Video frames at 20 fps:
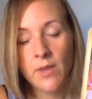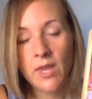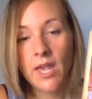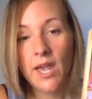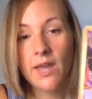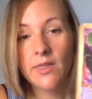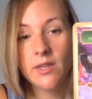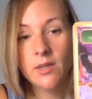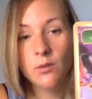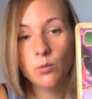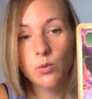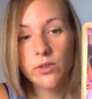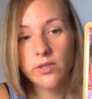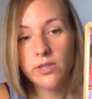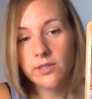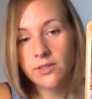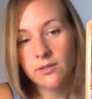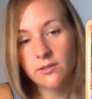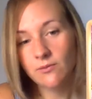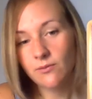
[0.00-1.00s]
And then when
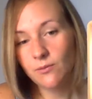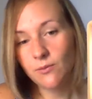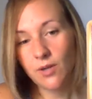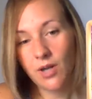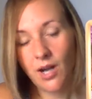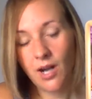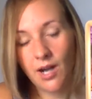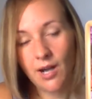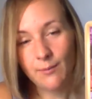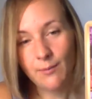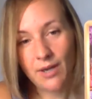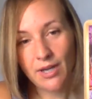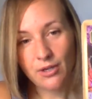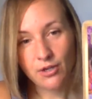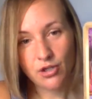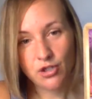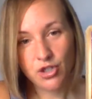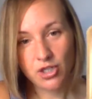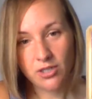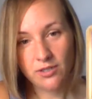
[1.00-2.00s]
this um,
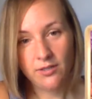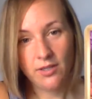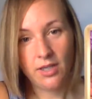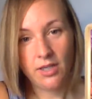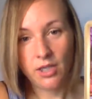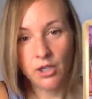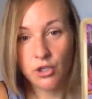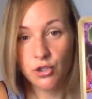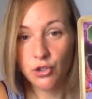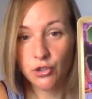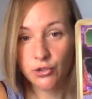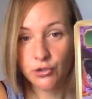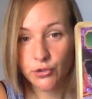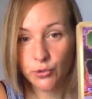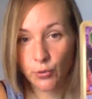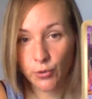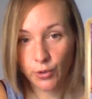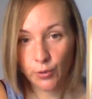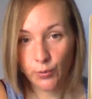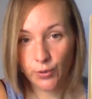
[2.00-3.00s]
energy is like
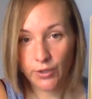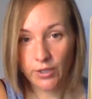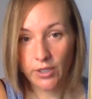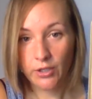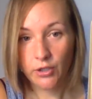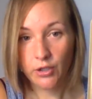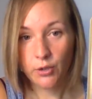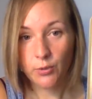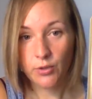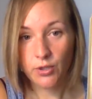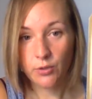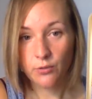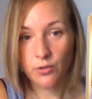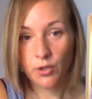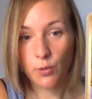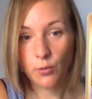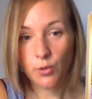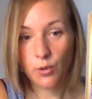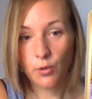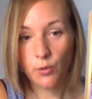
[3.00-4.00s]
distorted within you and you
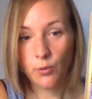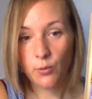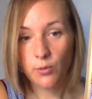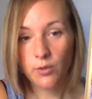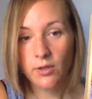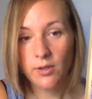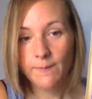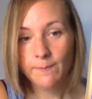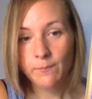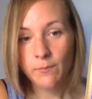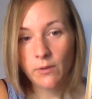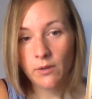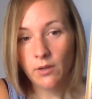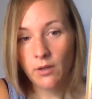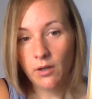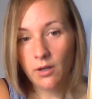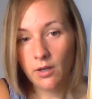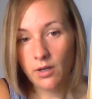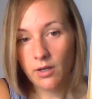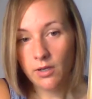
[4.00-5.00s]
don't know
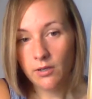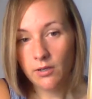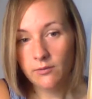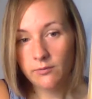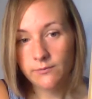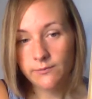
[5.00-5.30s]
uh,